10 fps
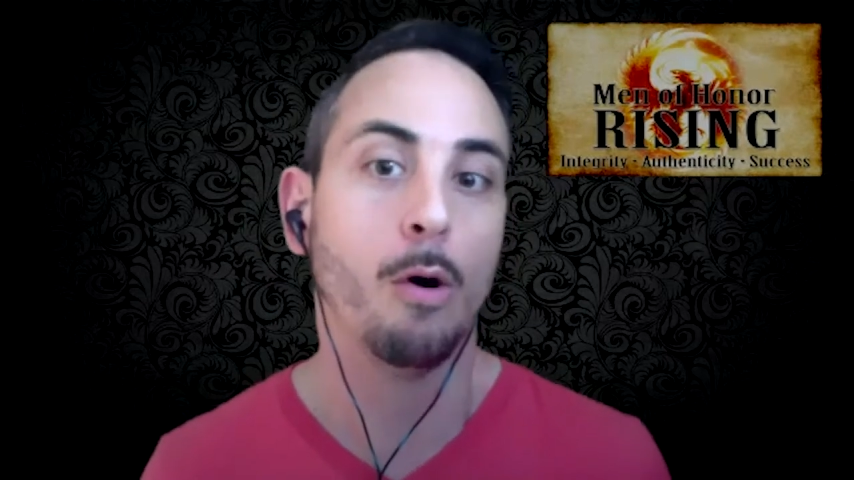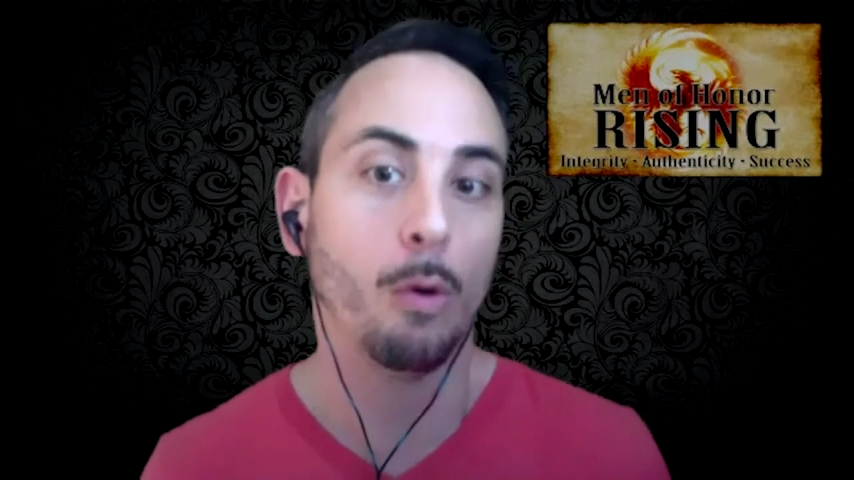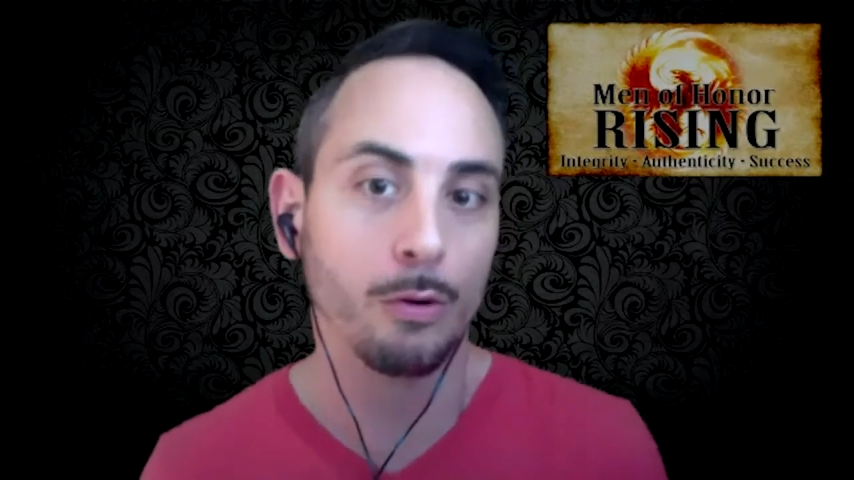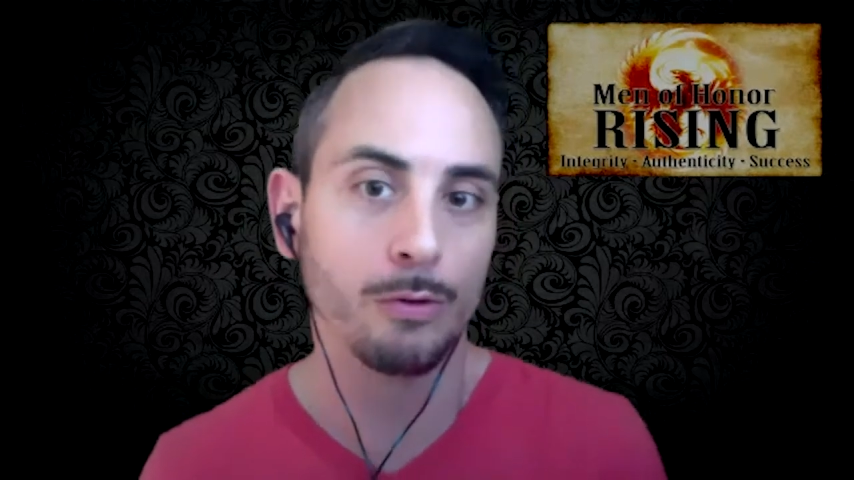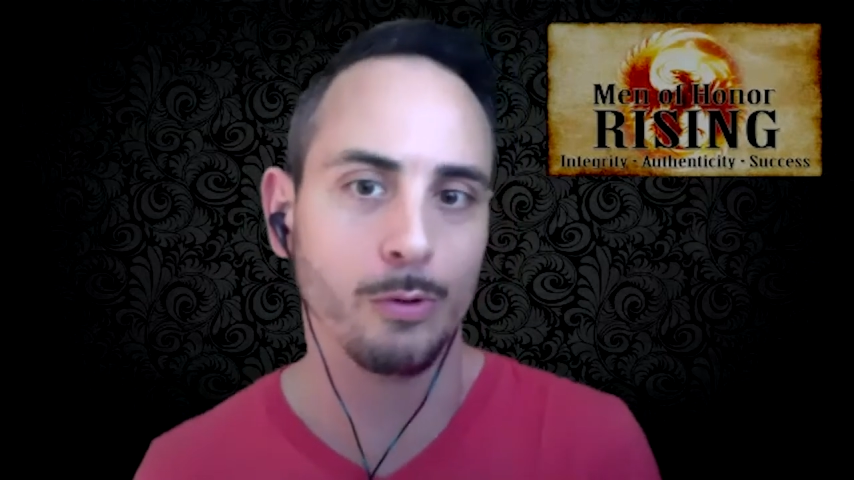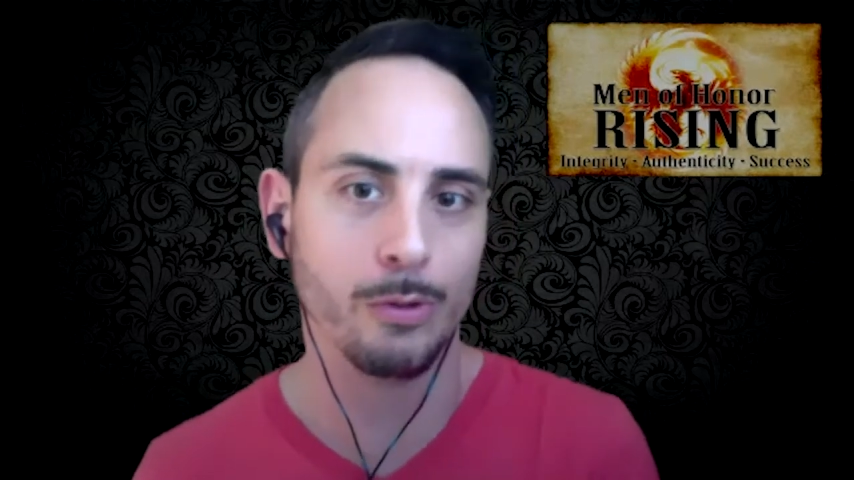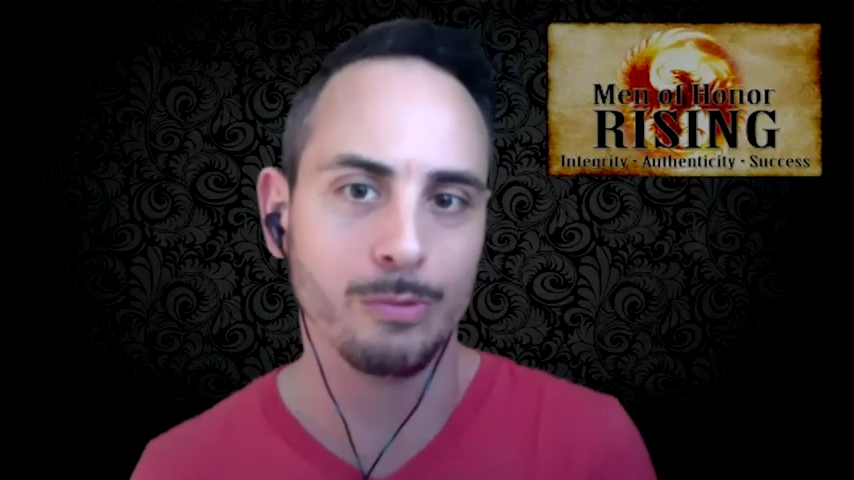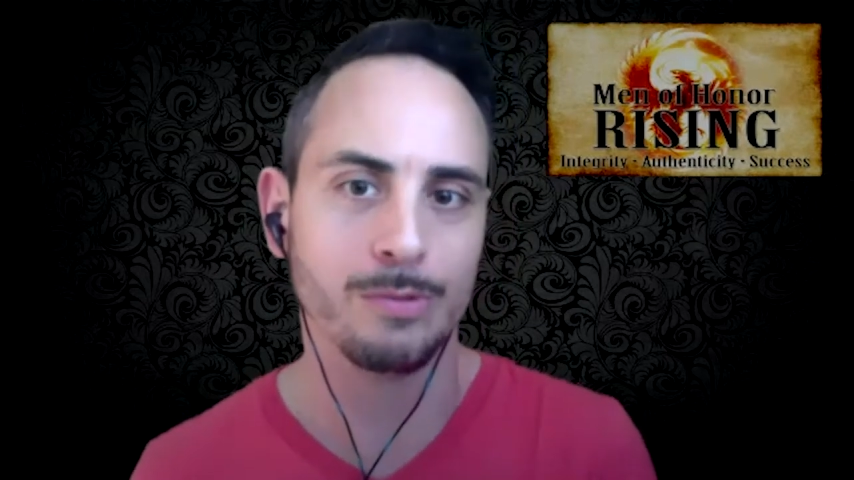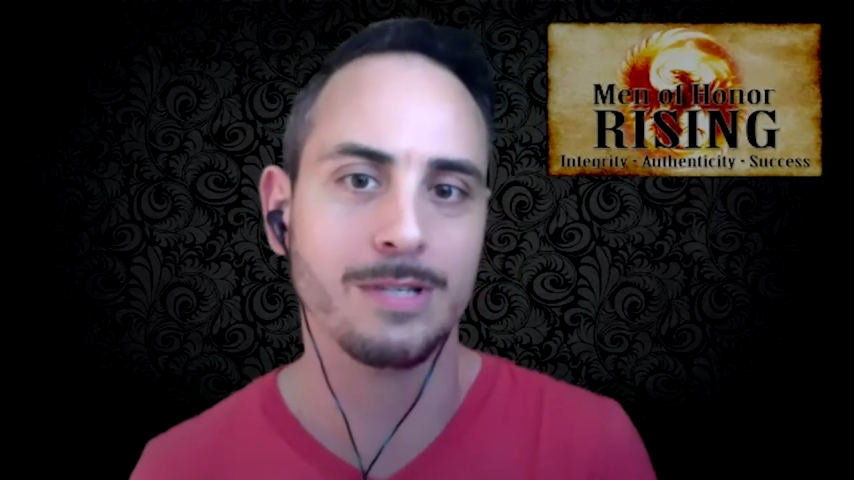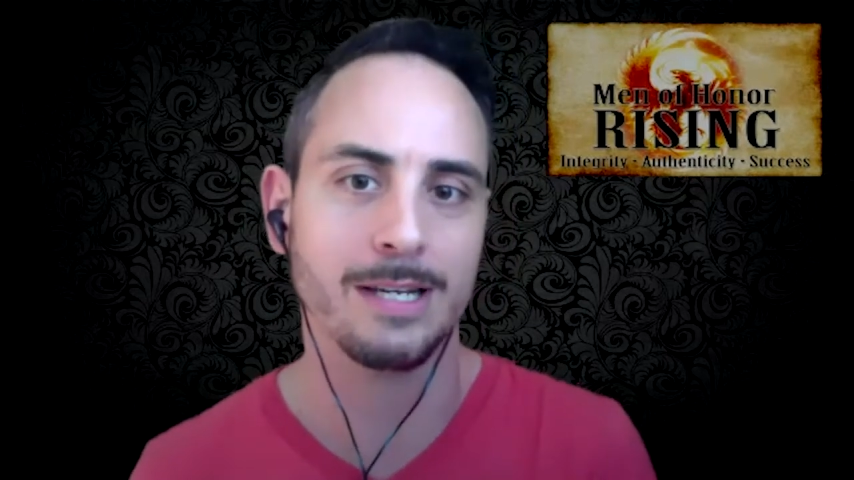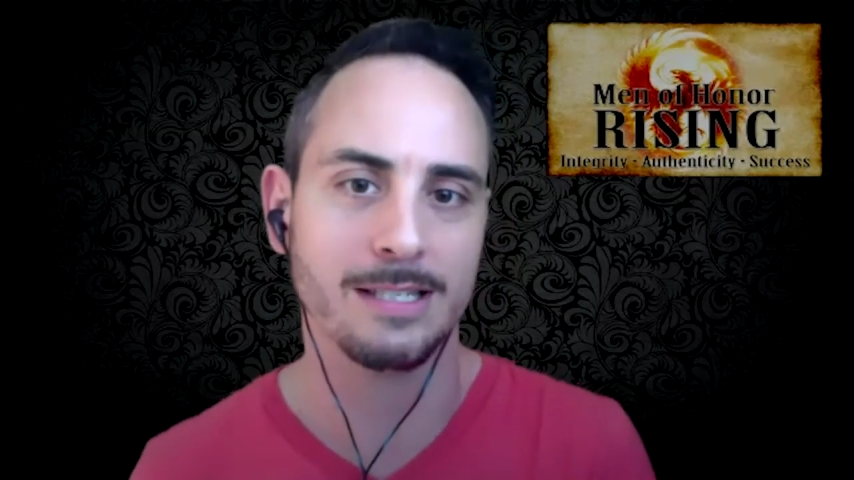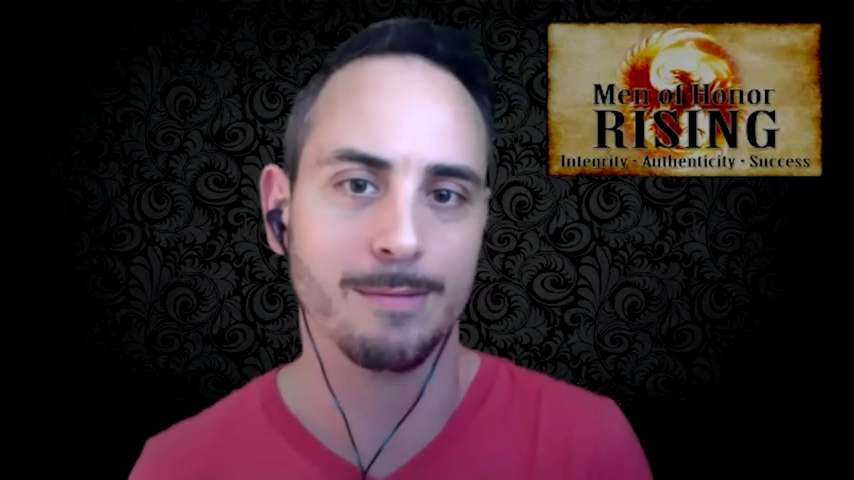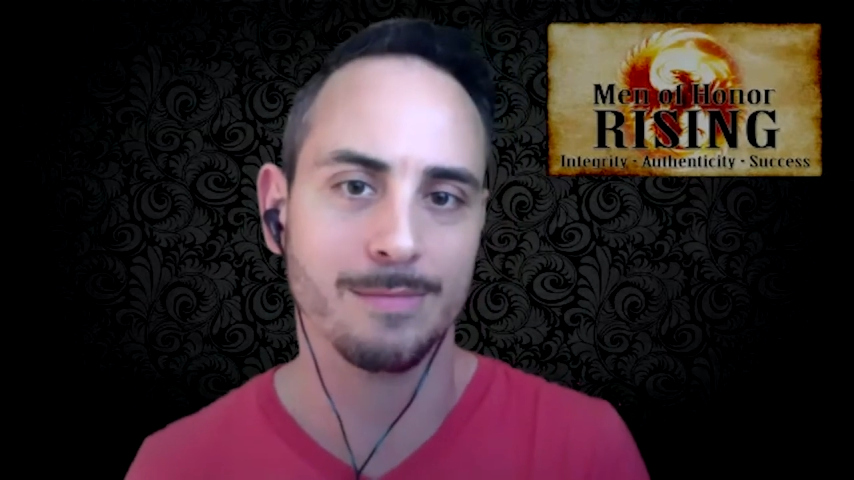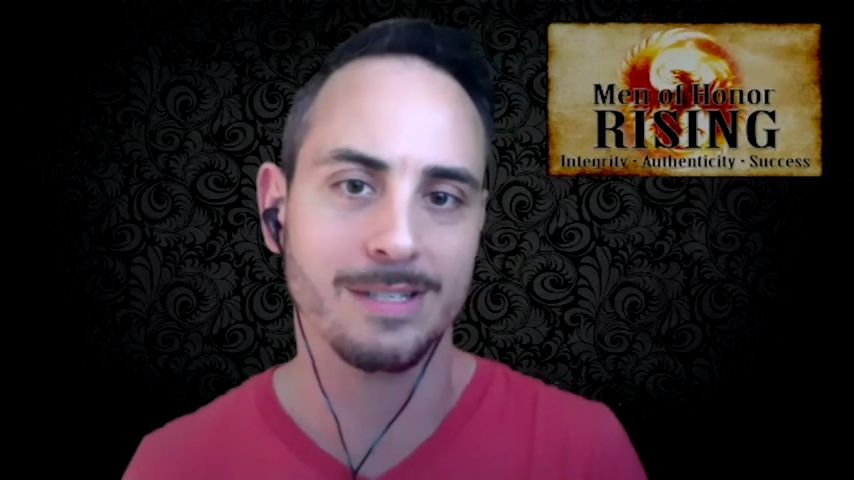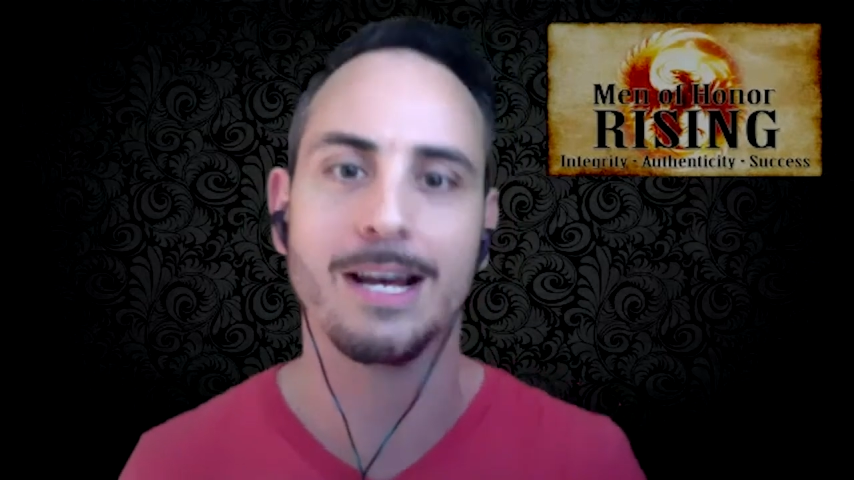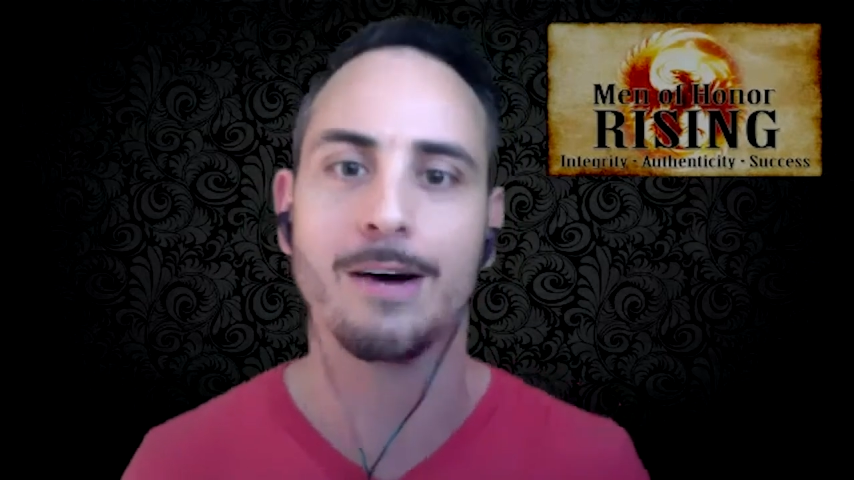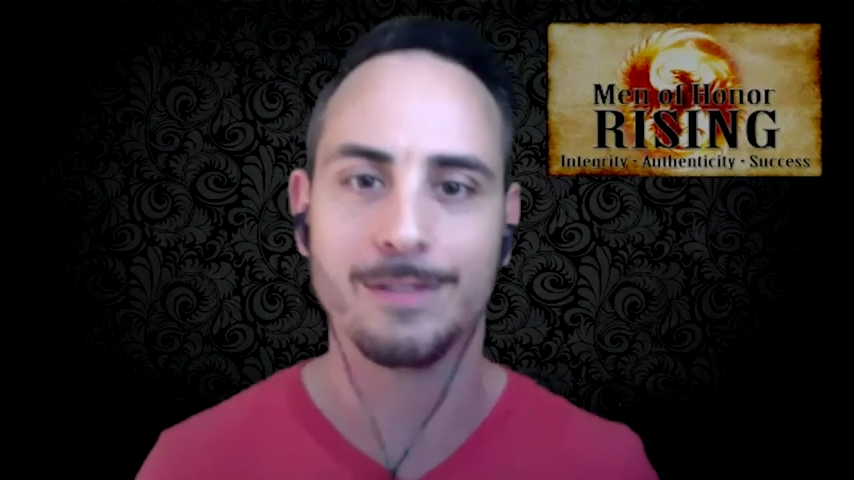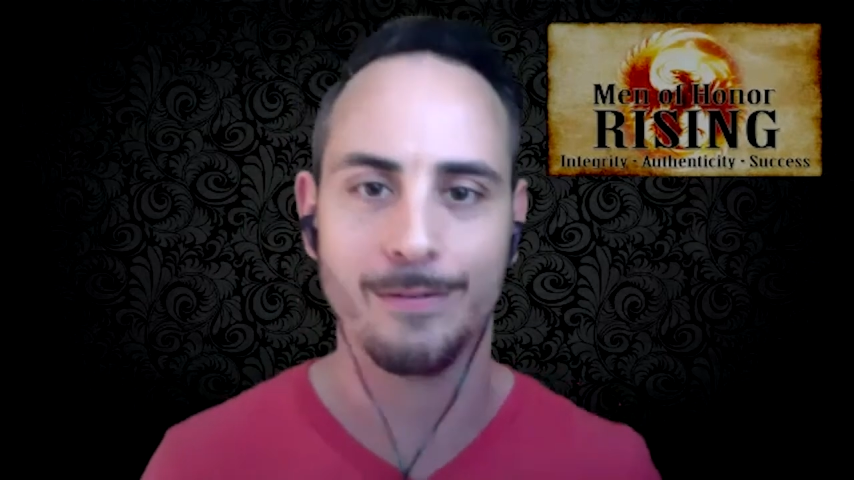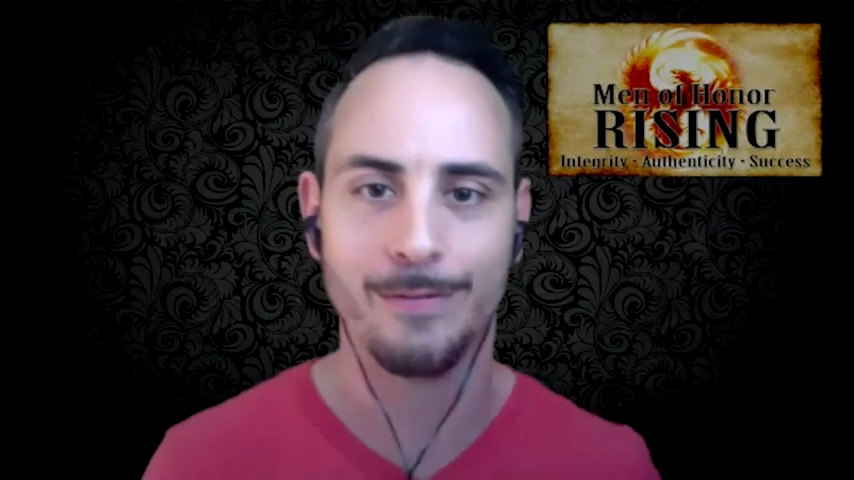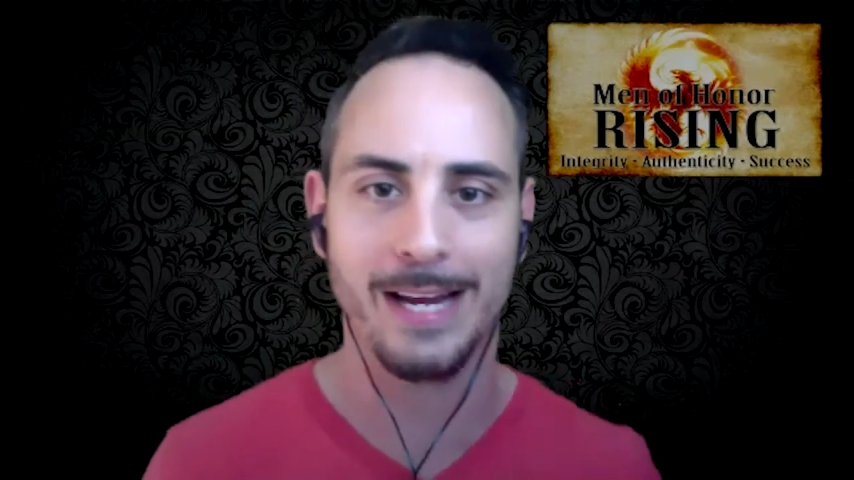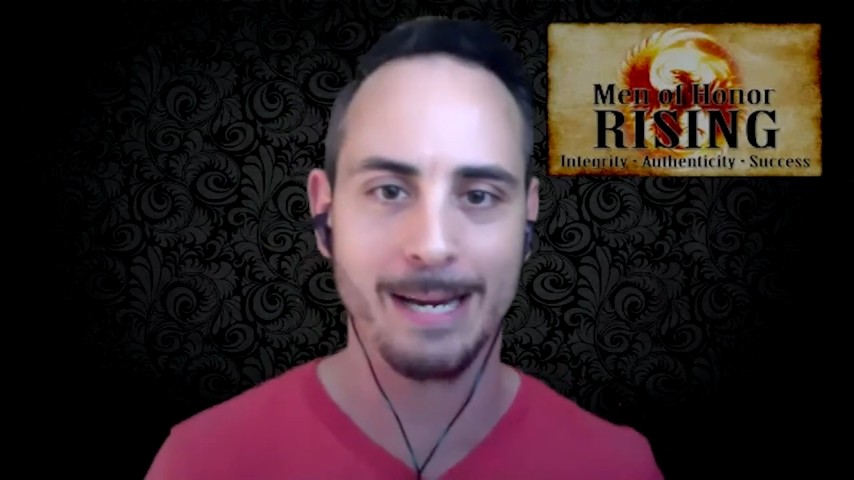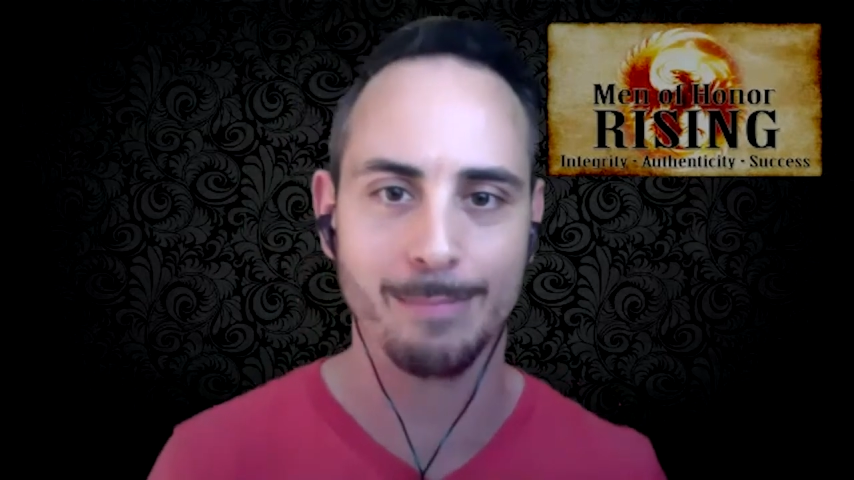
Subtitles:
old wounds and some self-defeating